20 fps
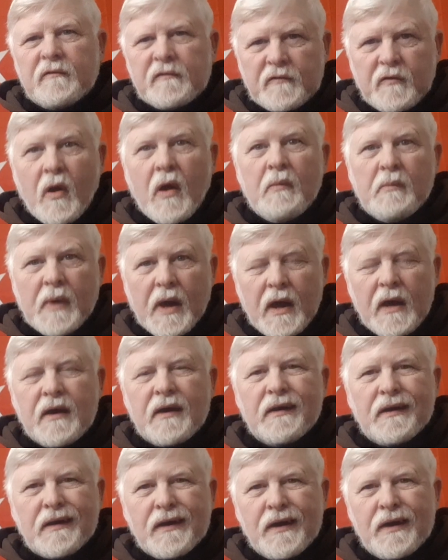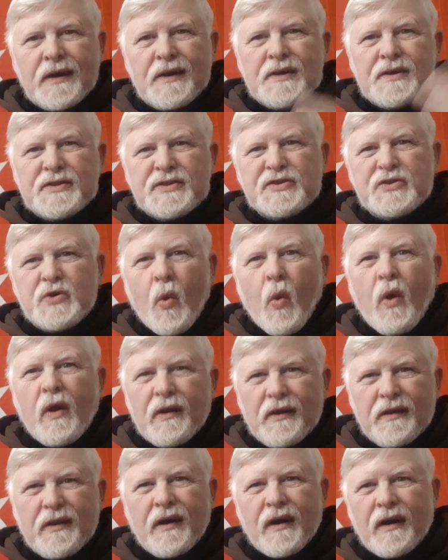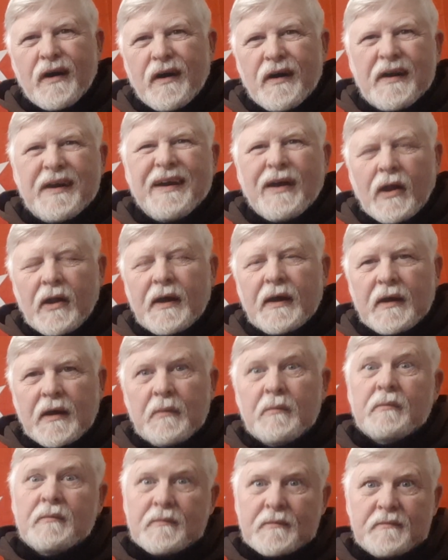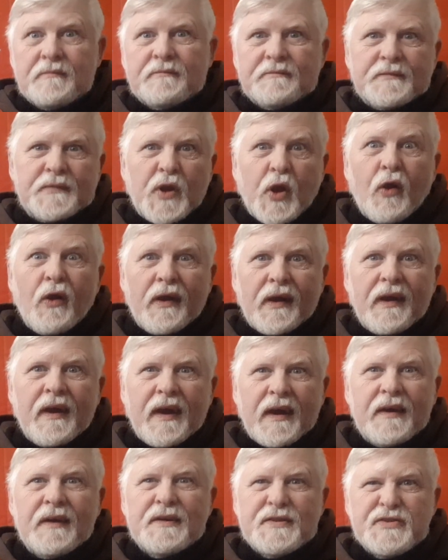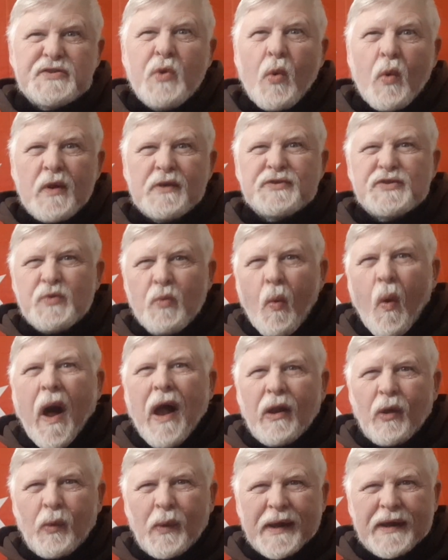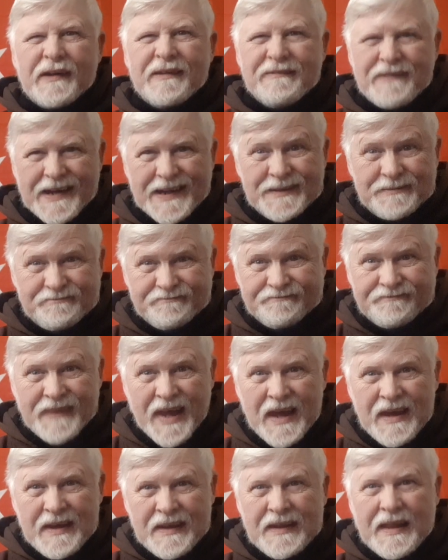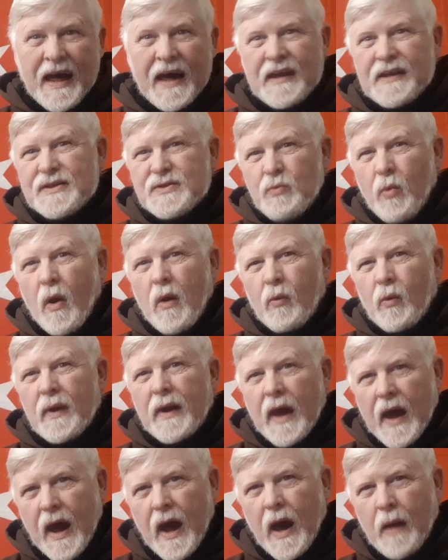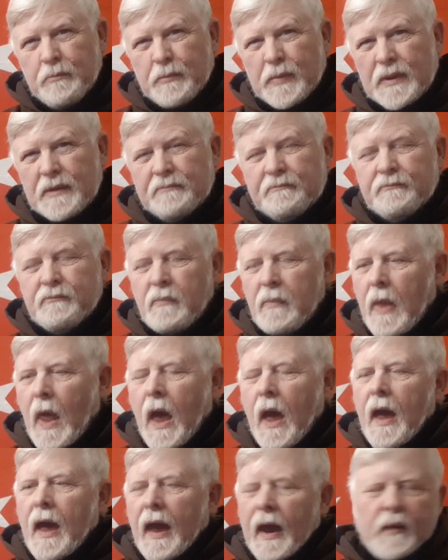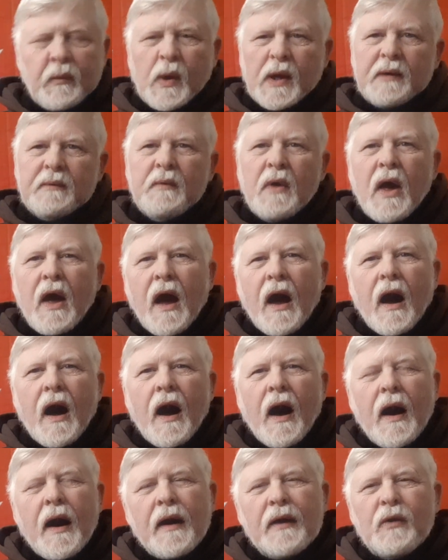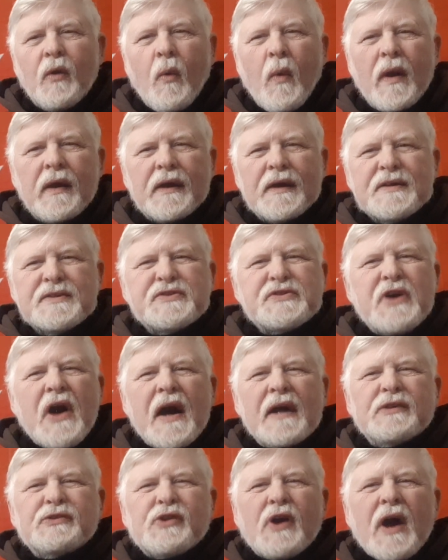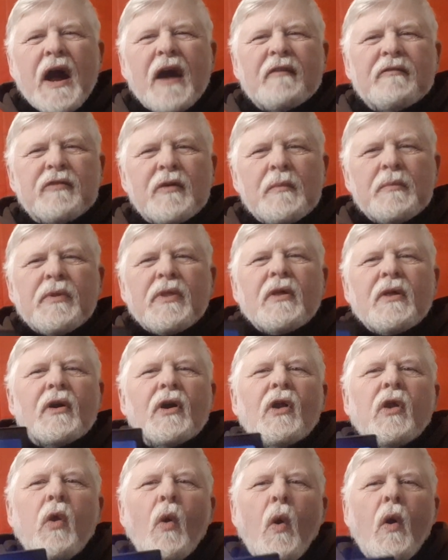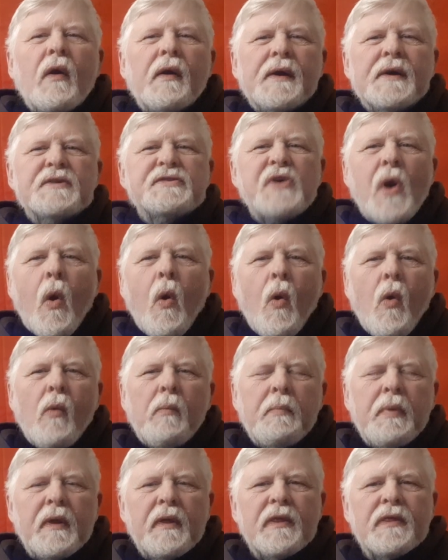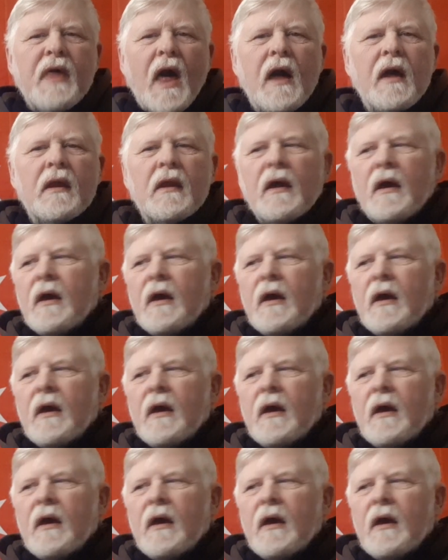from a sword uh, killing him during a sword swallowing event. That is what would happen. Anyway, I uh, don't want to get sidetracked from the glorious hope that